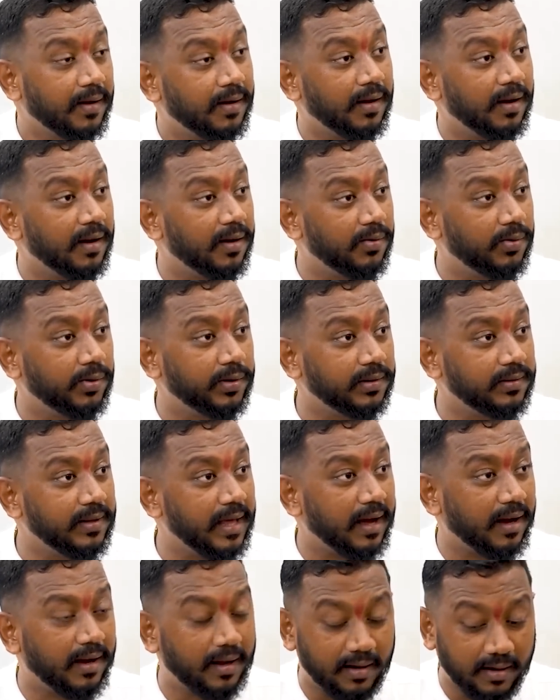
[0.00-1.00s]
Kalangut is
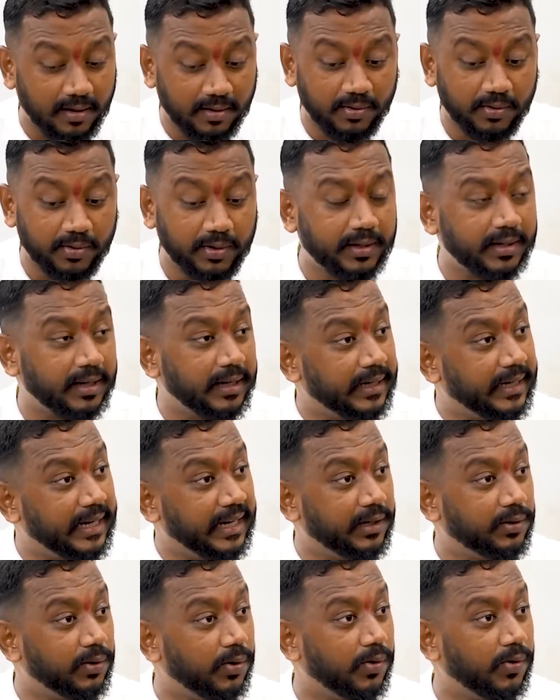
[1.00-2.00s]
here. Kalangut,
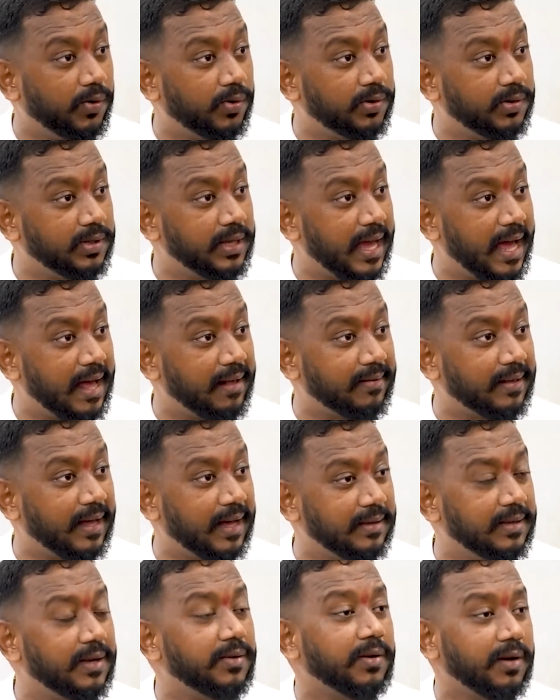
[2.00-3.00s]
Tito is
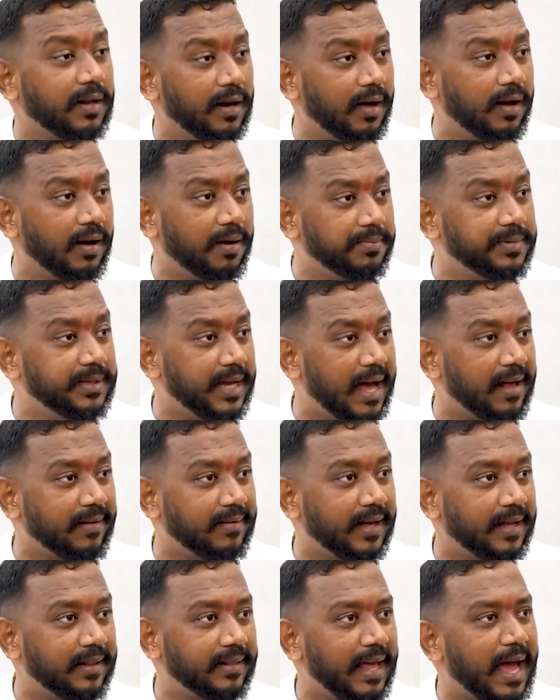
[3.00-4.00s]
here. Club
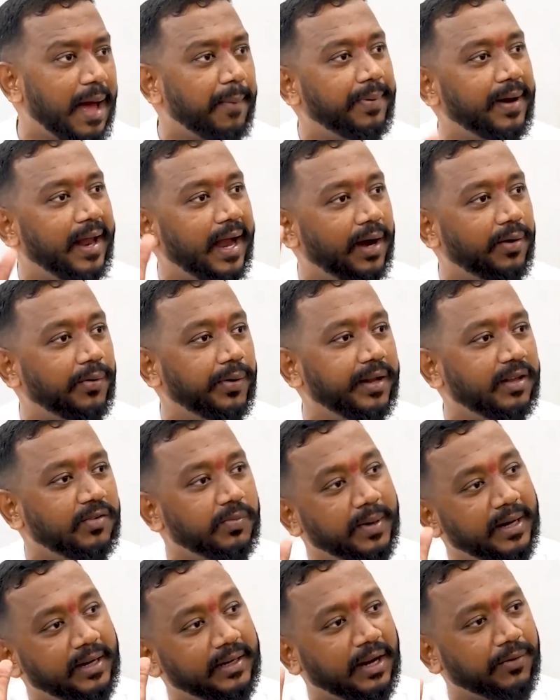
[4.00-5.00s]
is here. They are doing
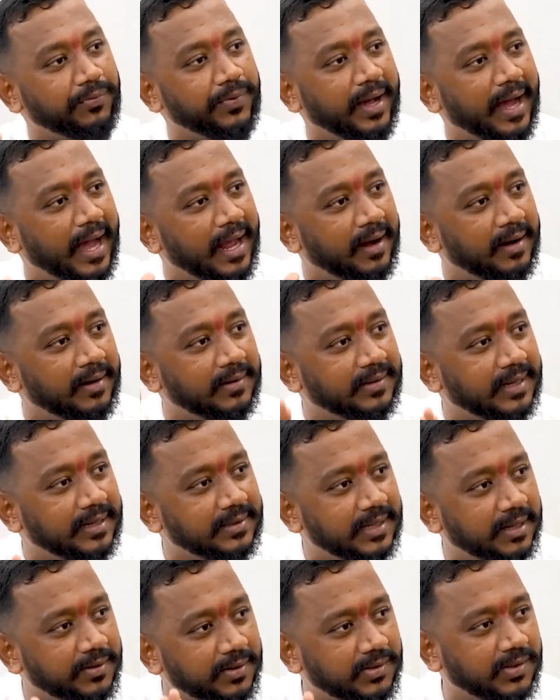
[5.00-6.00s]
advertisement on traffic islands.
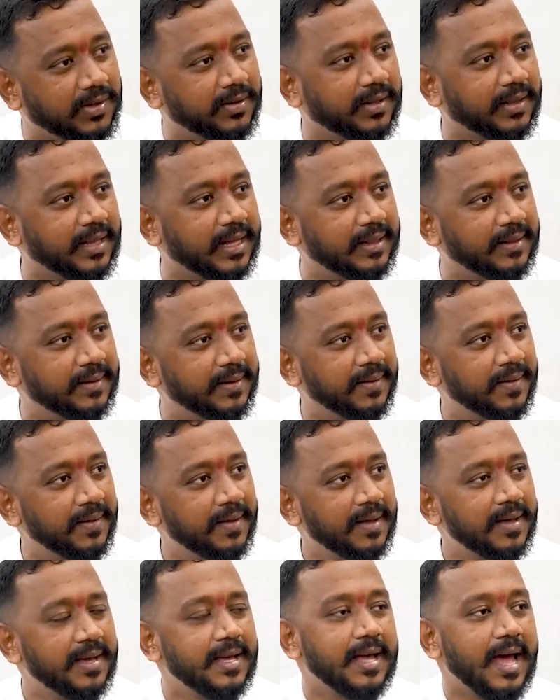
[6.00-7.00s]
They are
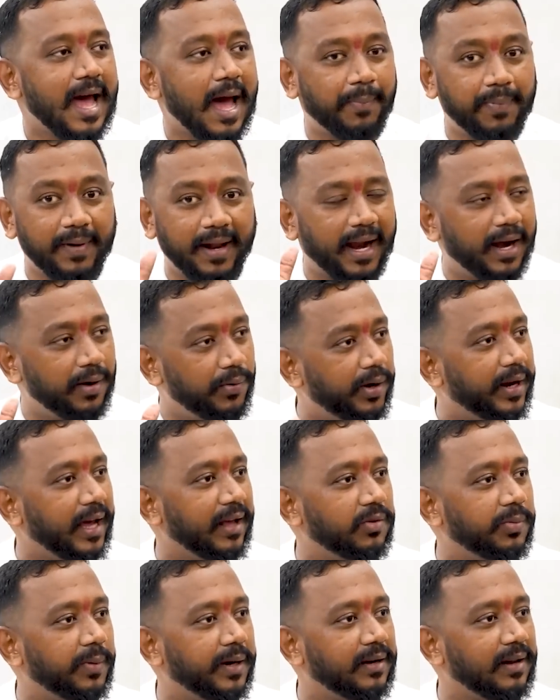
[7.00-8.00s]
doing
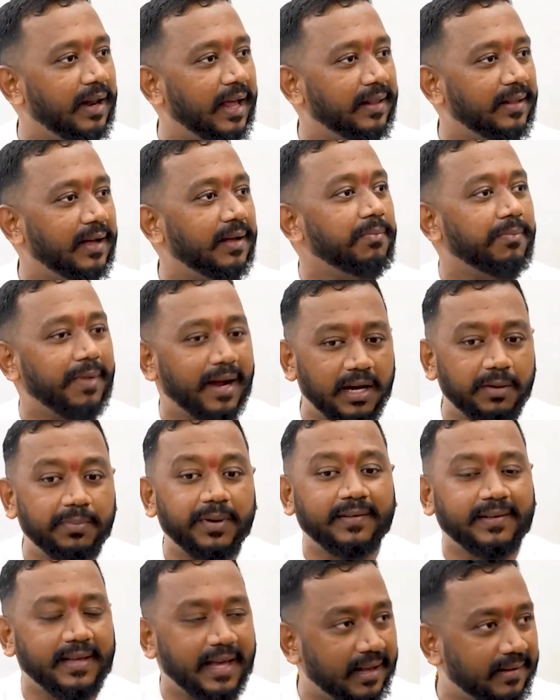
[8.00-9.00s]
advertisement. Might
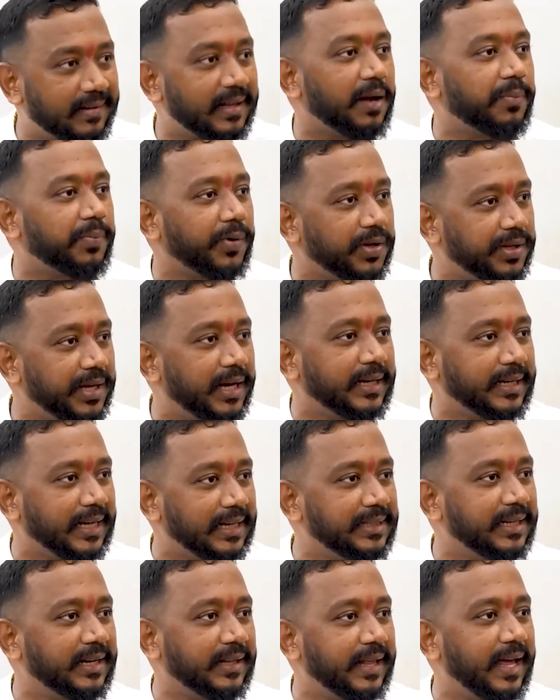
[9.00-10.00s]
be CSR project.
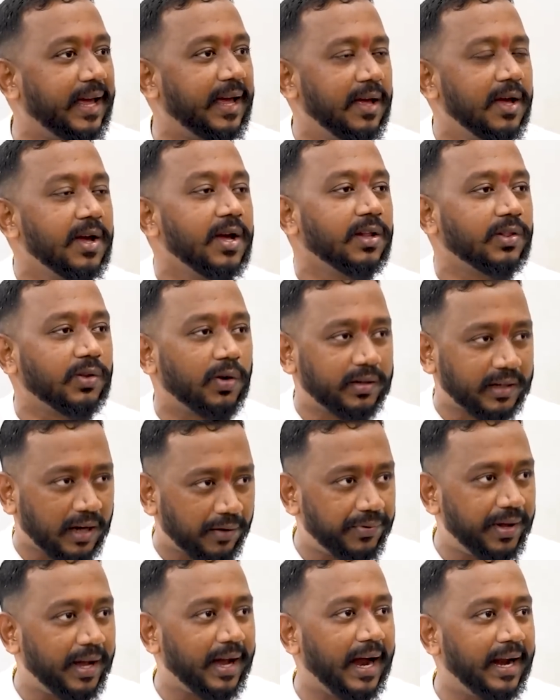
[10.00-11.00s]
They are doing
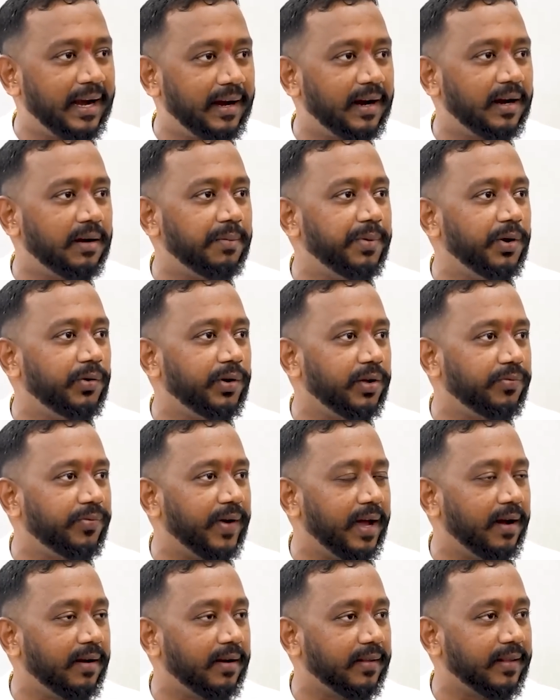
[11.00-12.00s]
traffic island
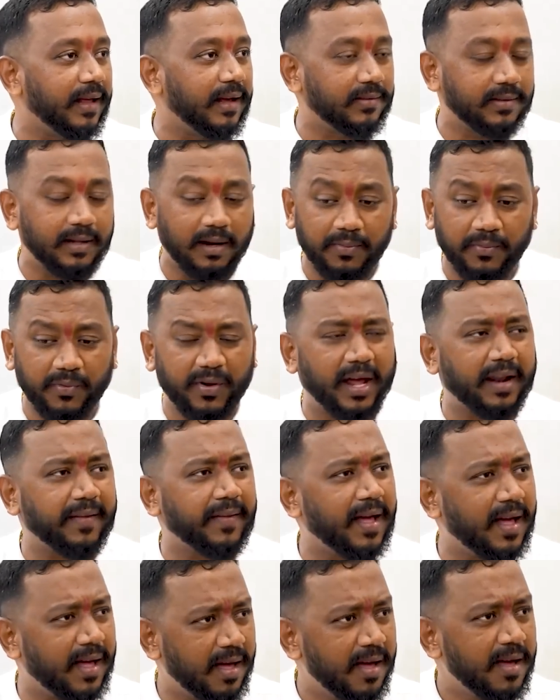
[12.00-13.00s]
beautify. Where are we? We are
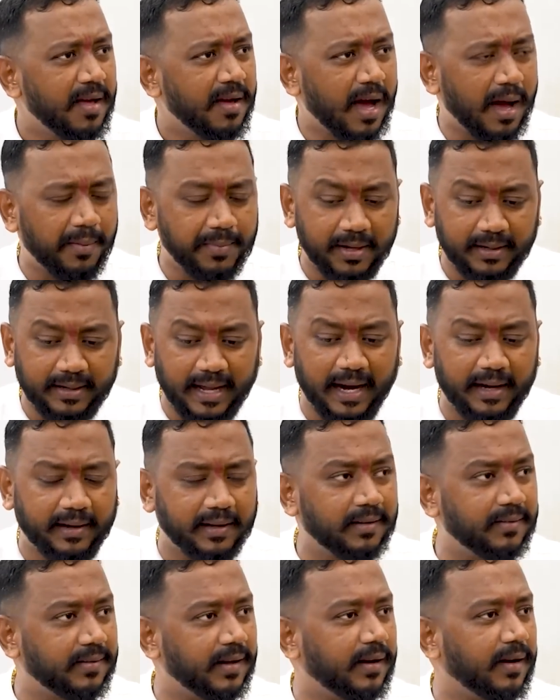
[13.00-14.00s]
doing
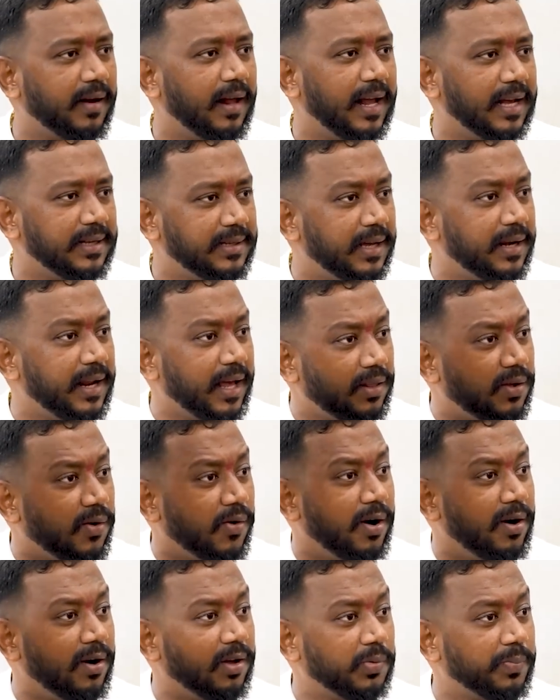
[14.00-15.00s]
Titan Circle. We are doing the
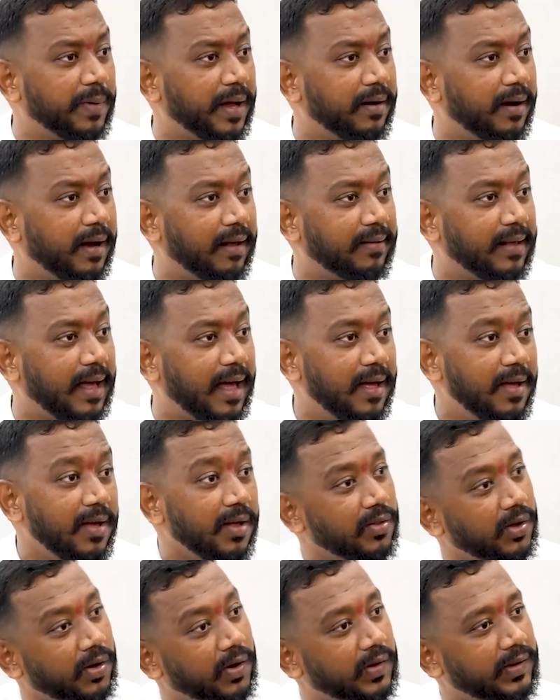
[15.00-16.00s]
world. We
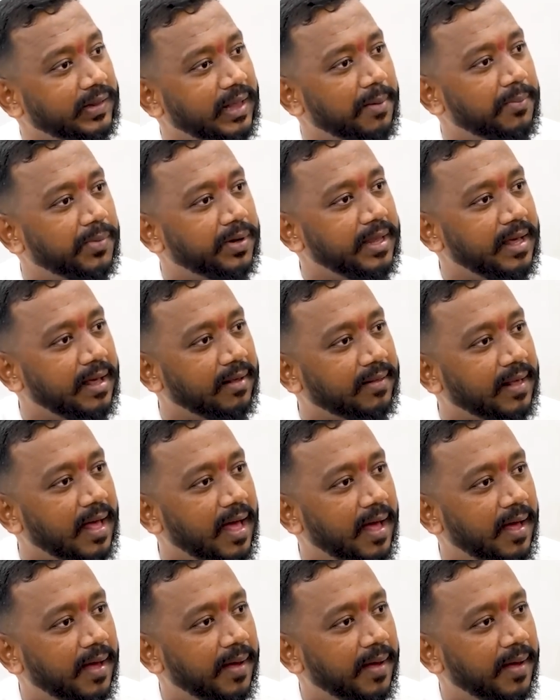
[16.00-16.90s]
are doing the road.